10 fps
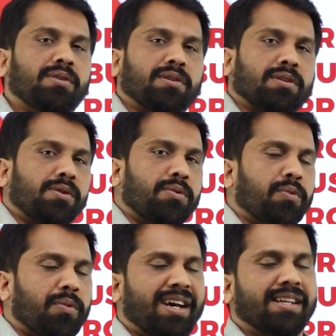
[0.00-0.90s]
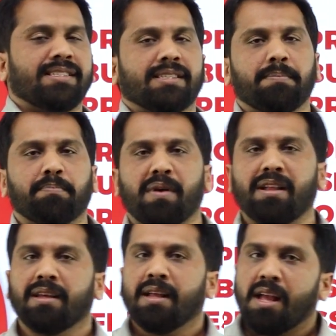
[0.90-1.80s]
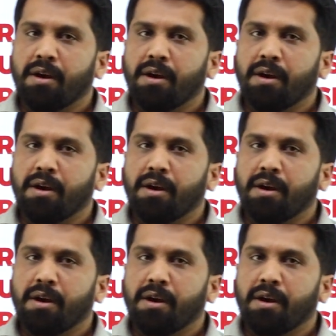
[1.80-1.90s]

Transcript: to do? Very simple.